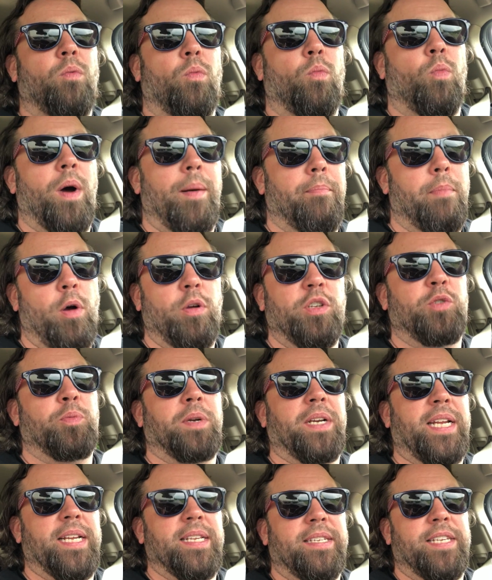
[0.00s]
what most
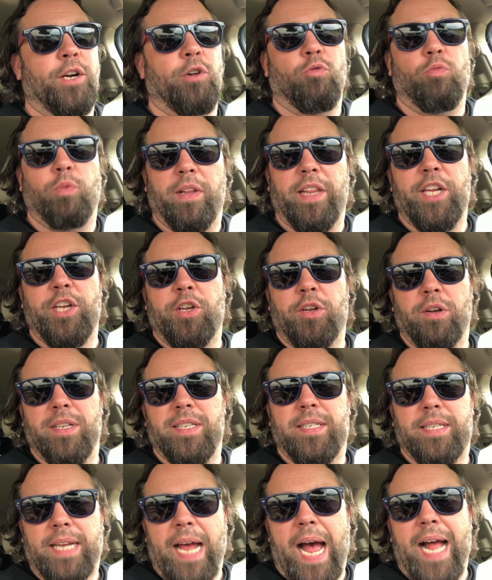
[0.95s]
would consider really
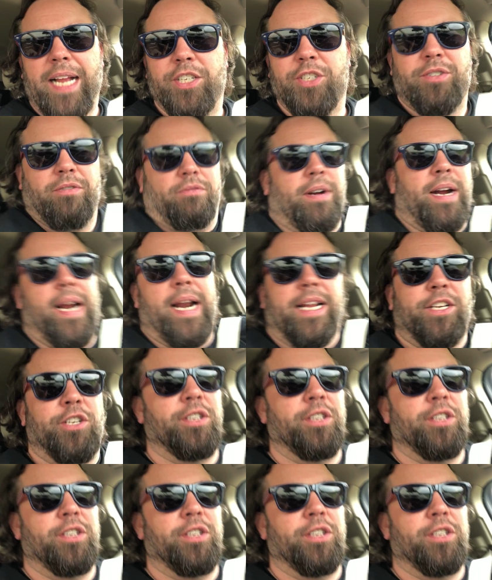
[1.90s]
good Scotch, right? I